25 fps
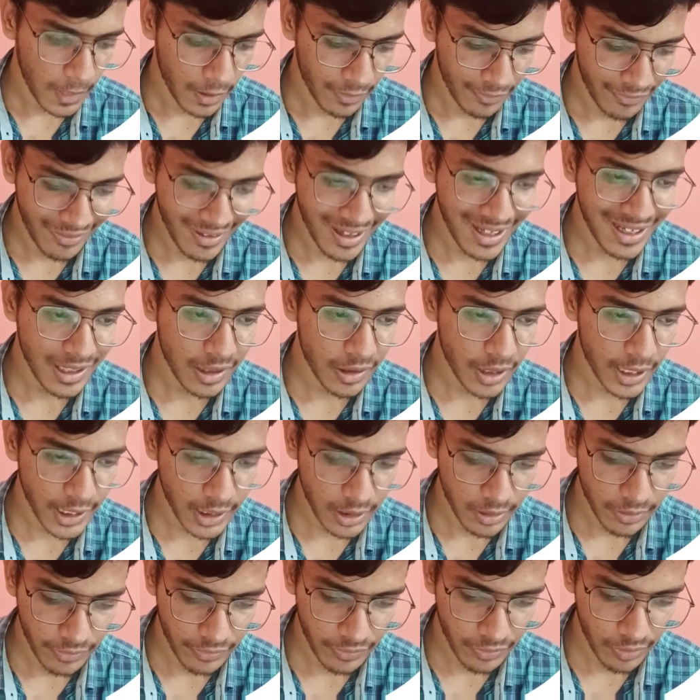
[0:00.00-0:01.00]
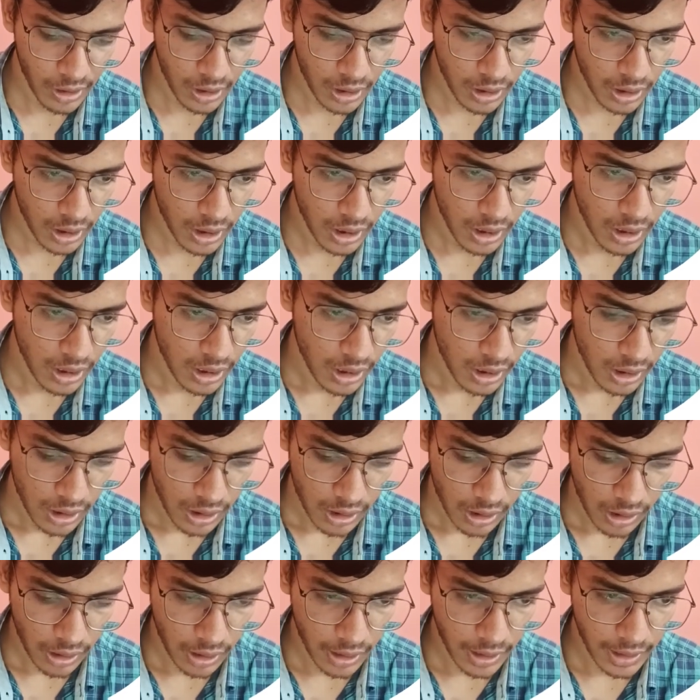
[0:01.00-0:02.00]
func, right? Func,
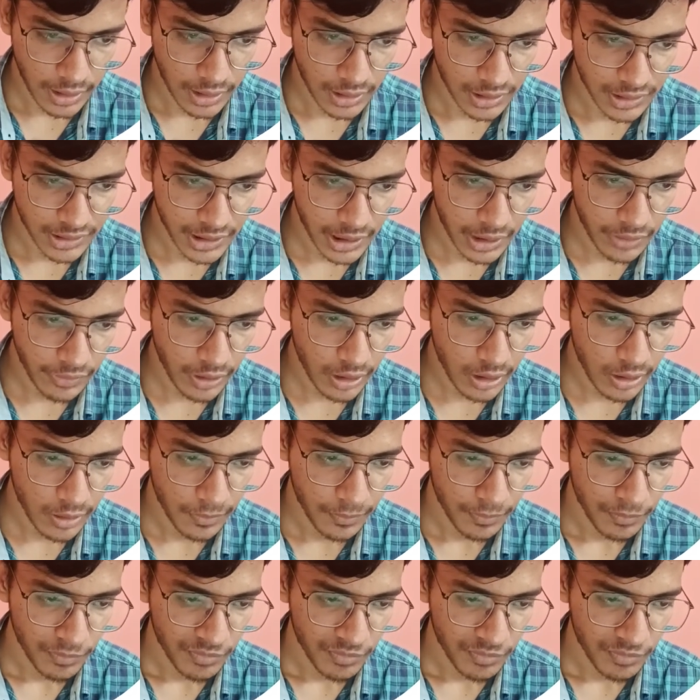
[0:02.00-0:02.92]
and save it.